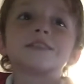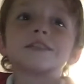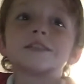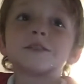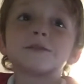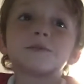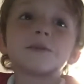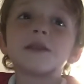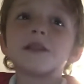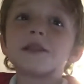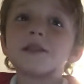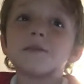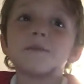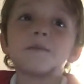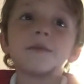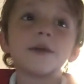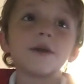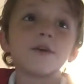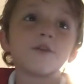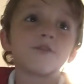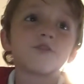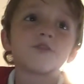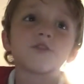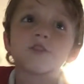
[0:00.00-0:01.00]
It's been in the
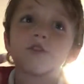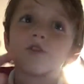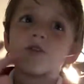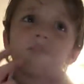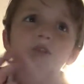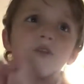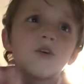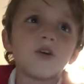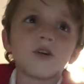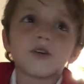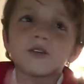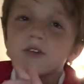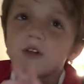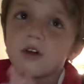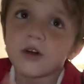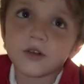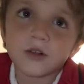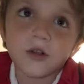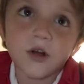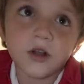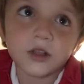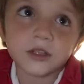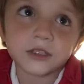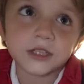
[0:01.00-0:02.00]
mail for a
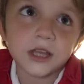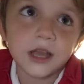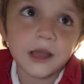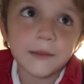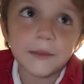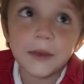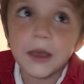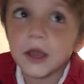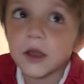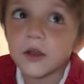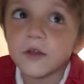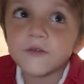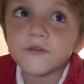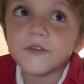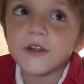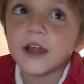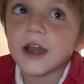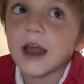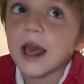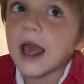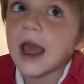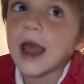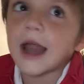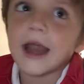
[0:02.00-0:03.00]
long time. I couldn't
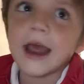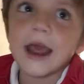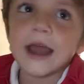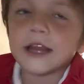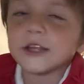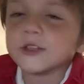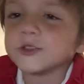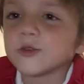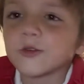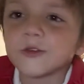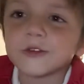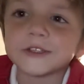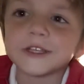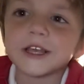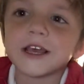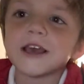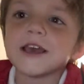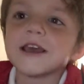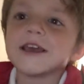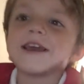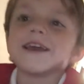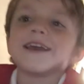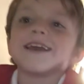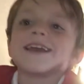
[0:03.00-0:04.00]
find it at any stores,
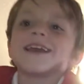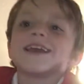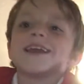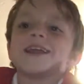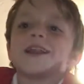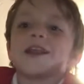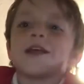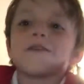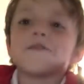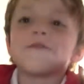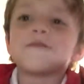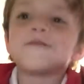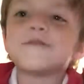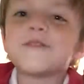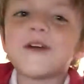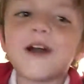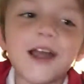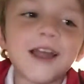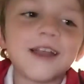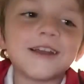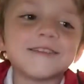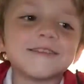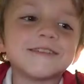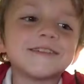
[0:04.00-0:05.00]
and I
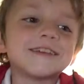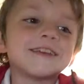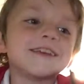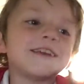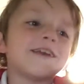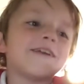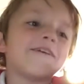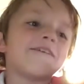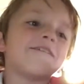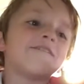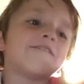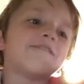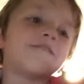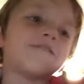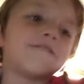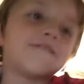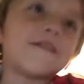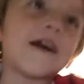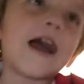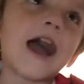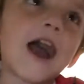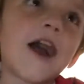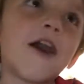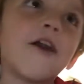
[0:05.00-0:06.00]
finally
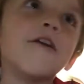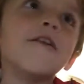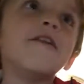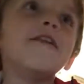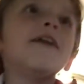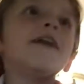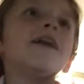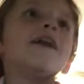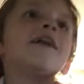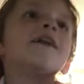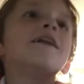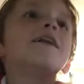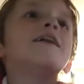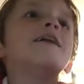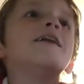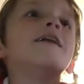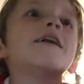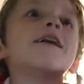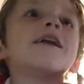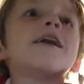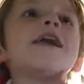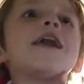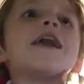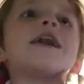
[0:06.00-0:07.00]
found
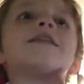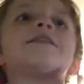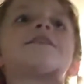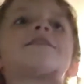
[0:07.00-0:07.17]
it.